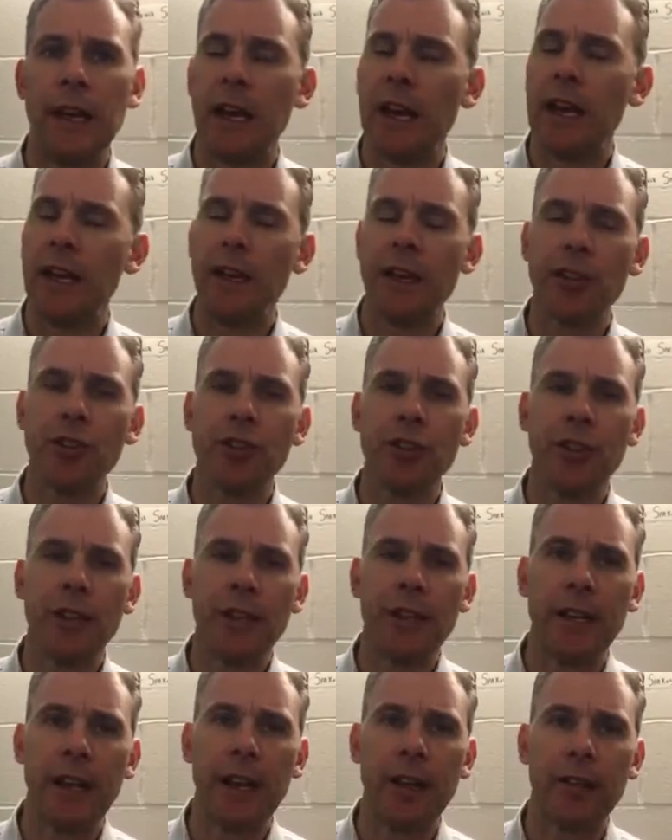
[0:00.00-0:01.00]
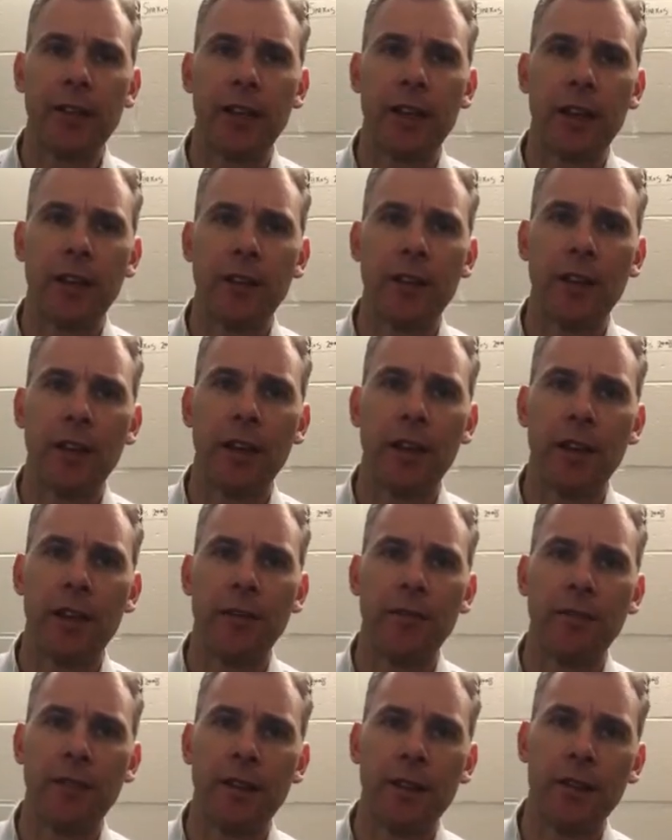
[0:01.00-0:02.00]
Yeah, initially I thought uh,
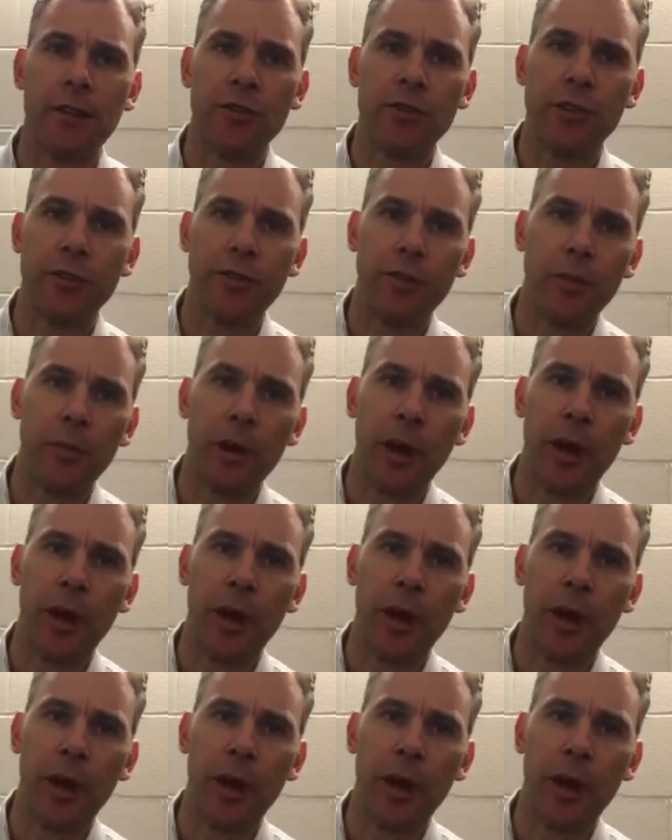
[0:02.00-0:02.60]
there was a few